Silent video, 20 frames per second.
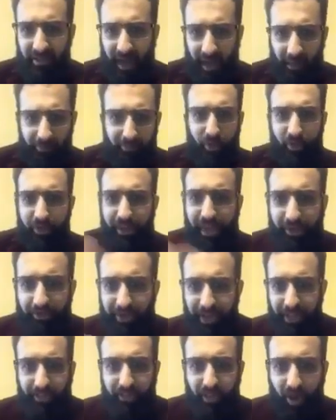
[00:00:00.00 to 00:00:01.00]
I'm talking
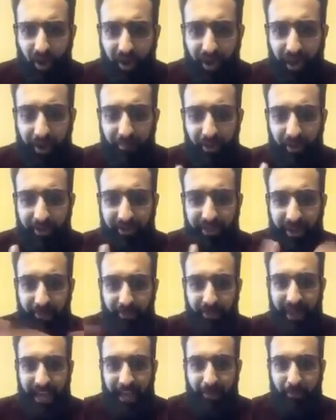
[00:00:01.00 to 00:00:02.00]
real talk. I'm not
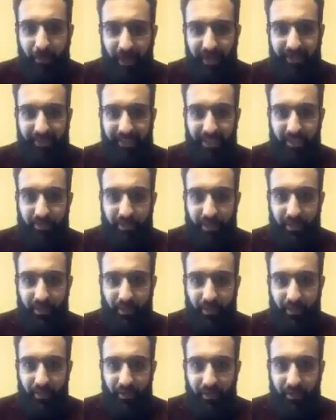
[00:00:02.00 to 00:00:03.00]
here playing politics with
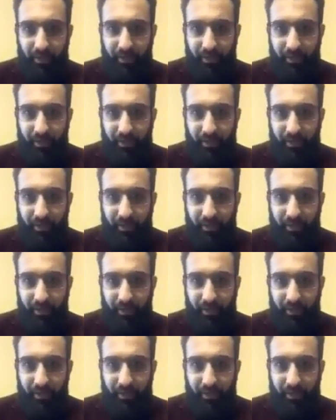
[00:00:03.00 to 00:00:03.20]
you.